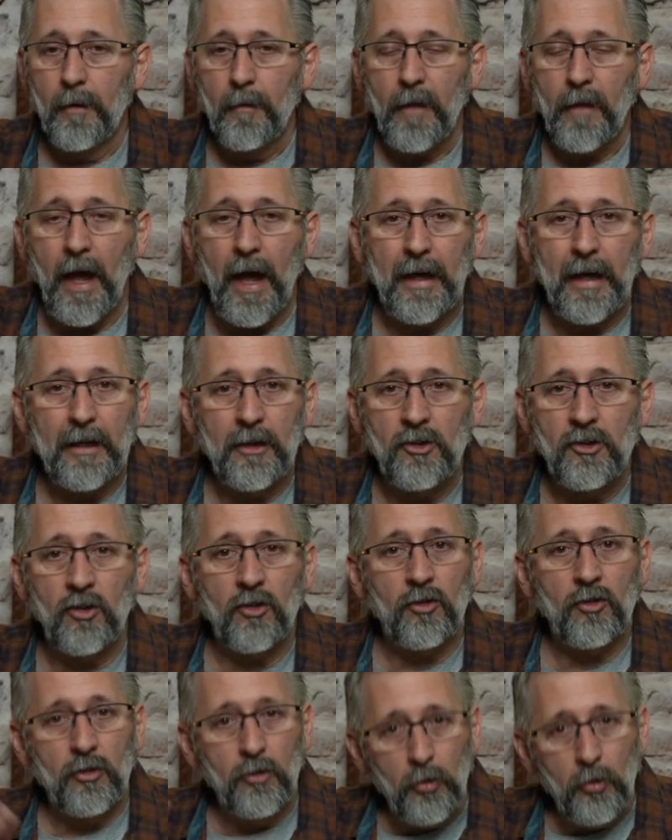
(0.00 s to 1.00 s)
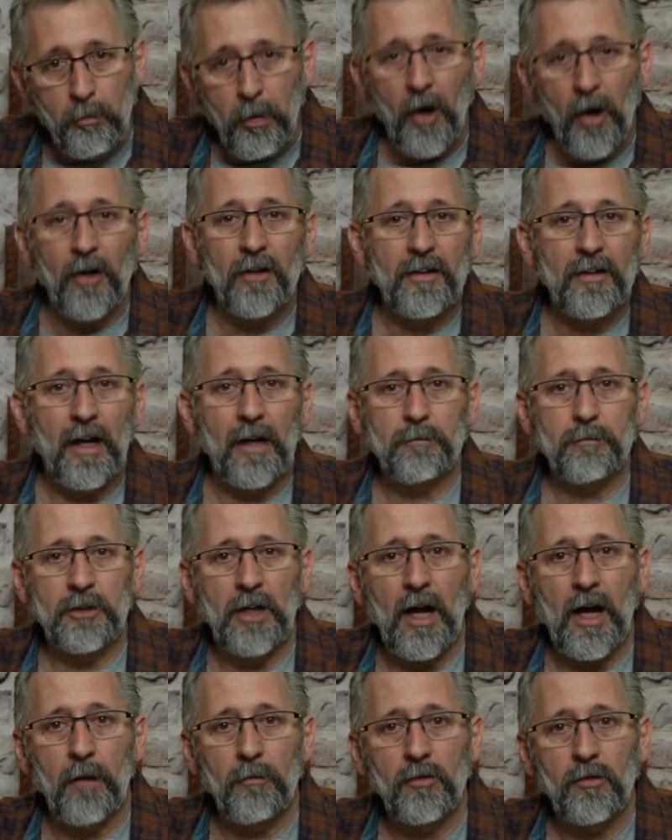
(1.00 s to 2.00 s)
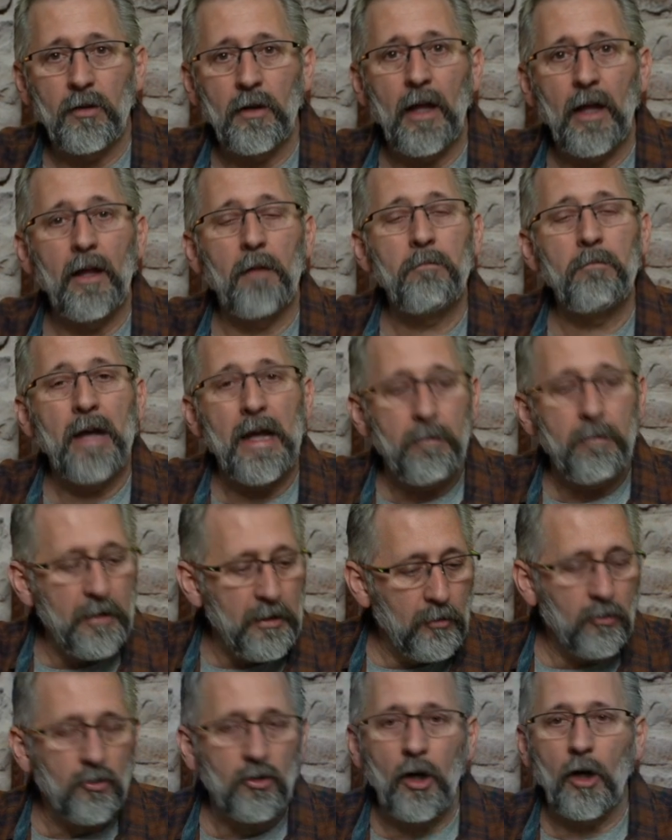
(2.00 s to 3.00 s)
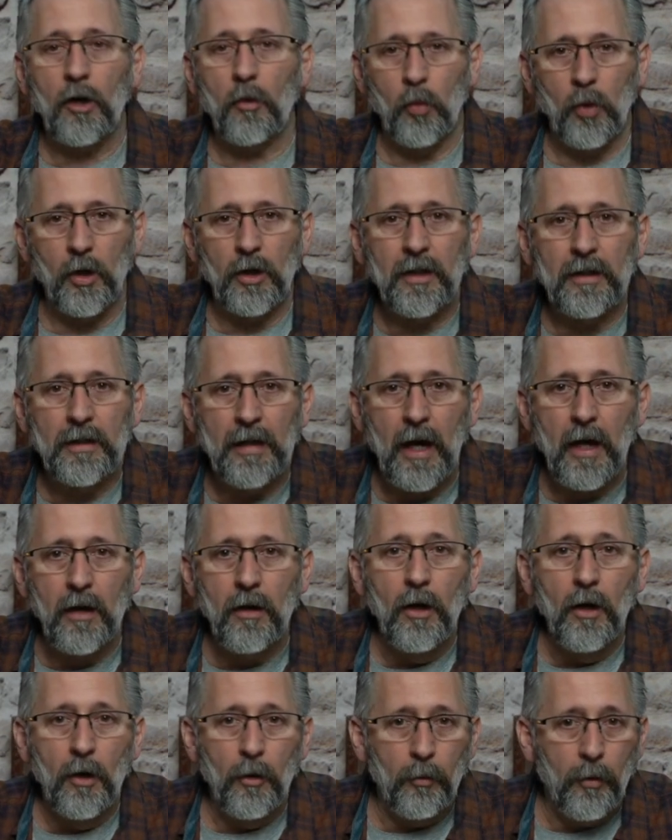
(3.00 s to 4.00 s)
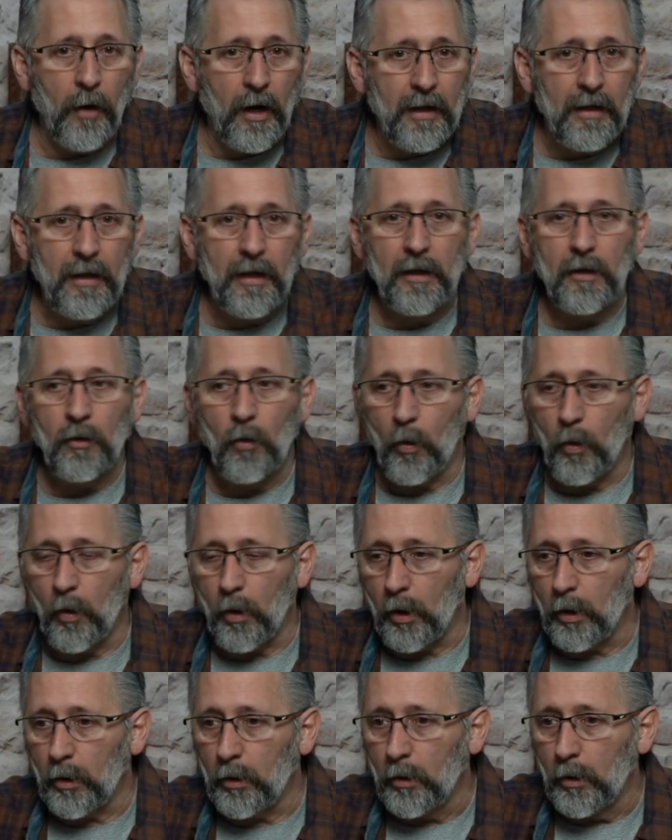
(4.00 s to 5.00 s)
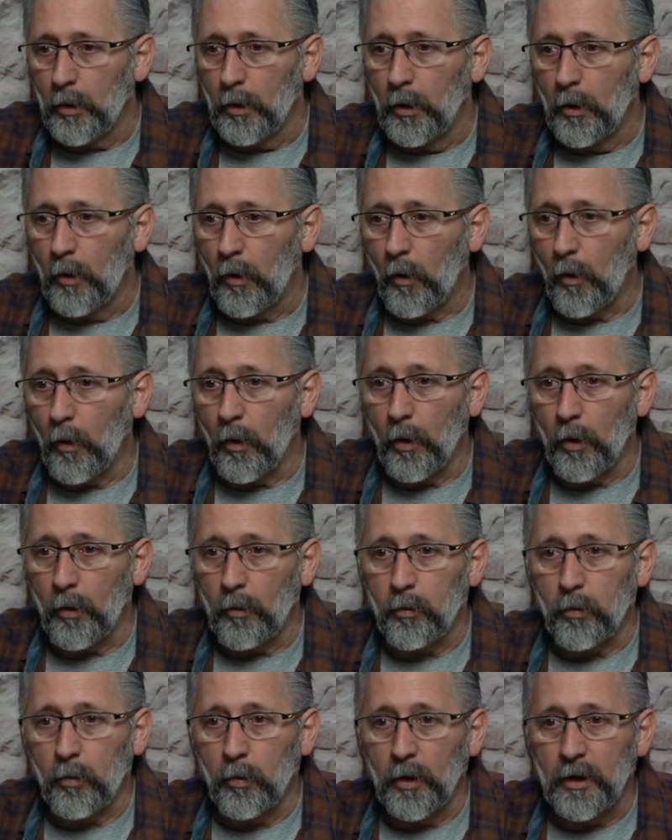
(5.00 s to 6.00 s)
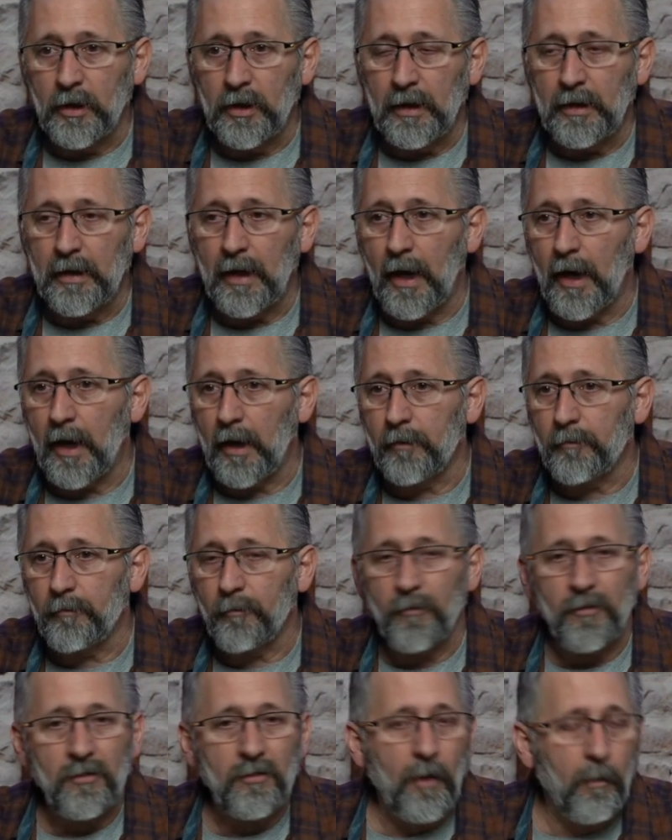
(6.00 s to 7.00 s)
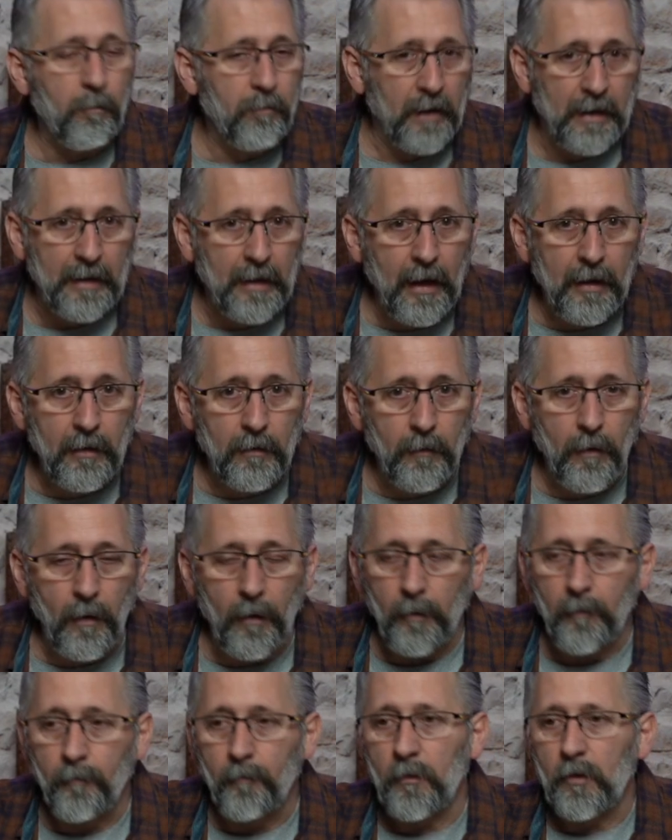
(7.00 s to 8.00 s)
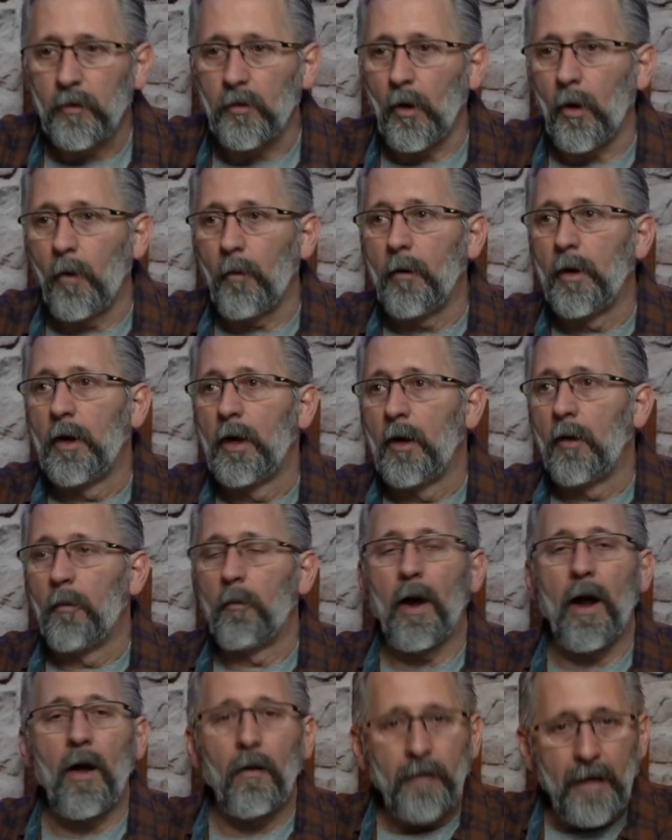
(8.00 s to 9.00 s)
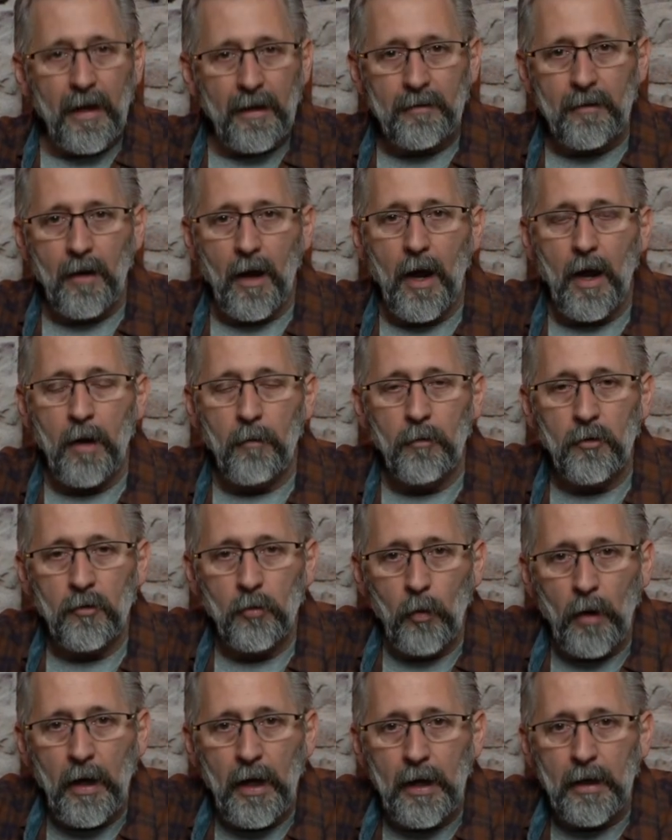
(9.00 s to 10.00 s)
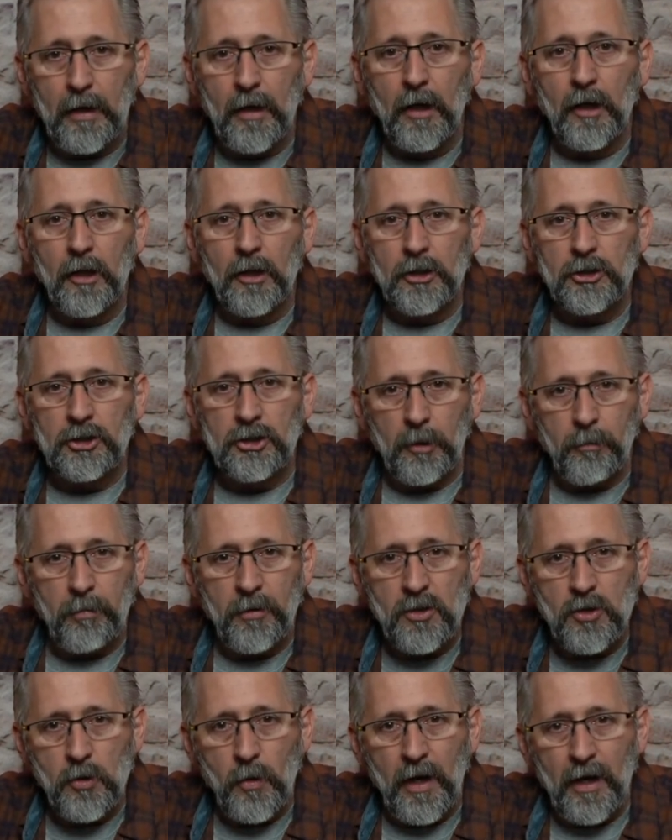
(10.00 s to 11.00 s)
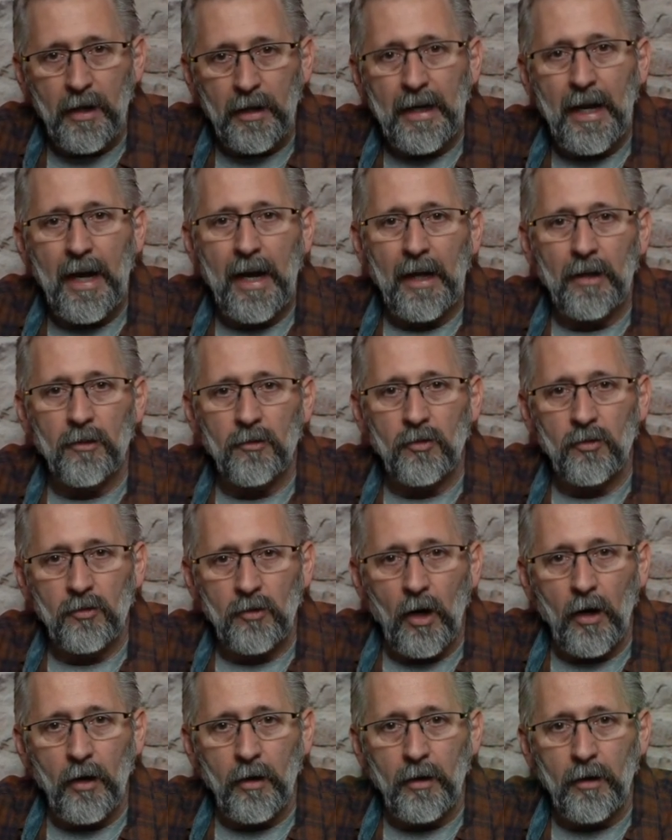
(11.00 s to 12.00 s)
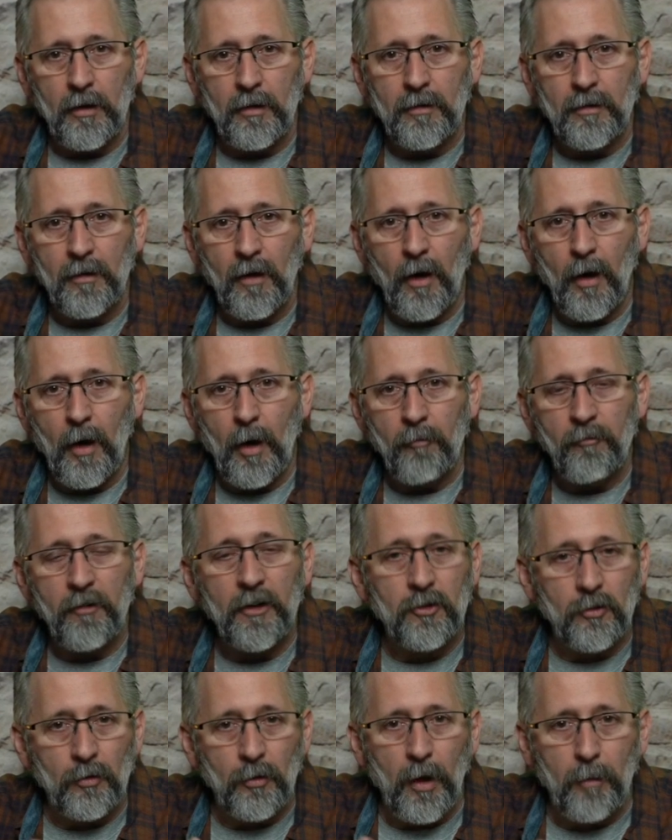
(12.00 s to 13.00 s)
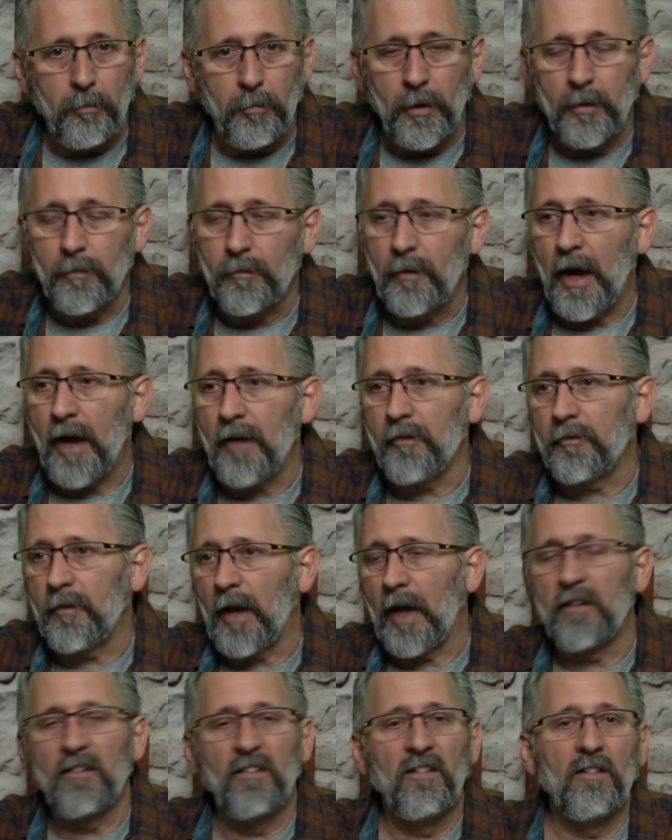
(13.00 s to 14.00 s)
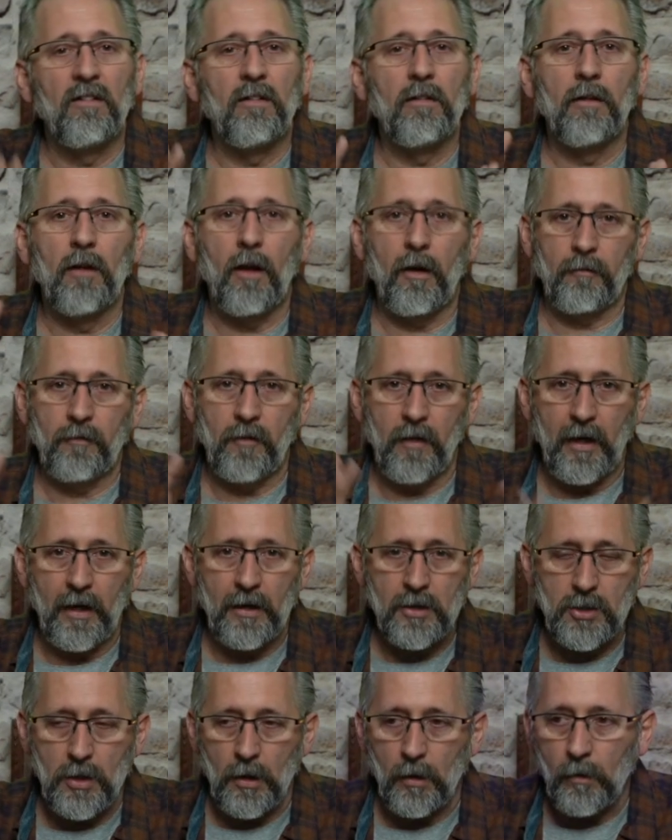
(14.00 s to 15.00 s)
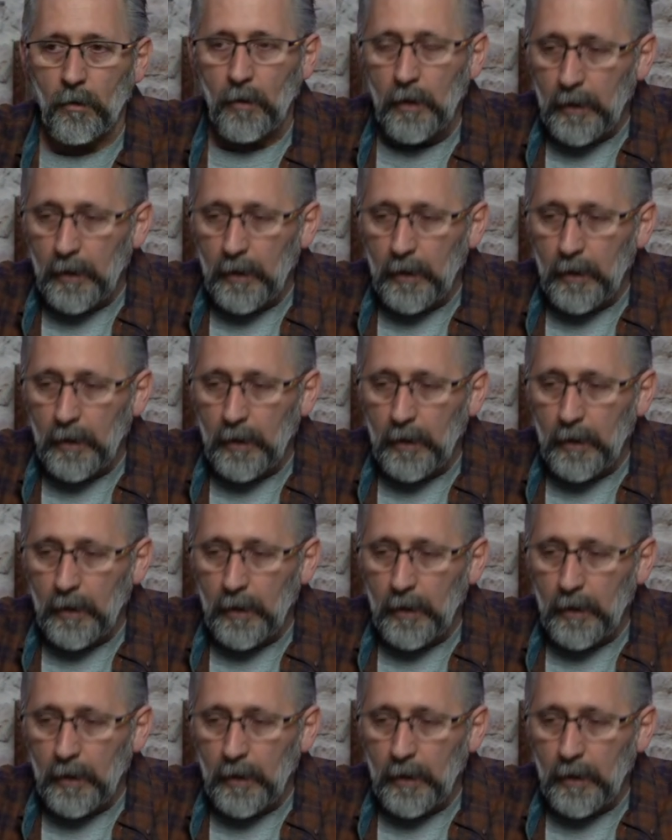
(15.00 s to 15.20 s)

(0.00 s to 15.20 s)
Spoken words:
I can just do part-time jobs and maybe start working on writing or working on something. I don't know. So around that time is when Chip and Joanna Gaines started Fixer Upper. I loved that show.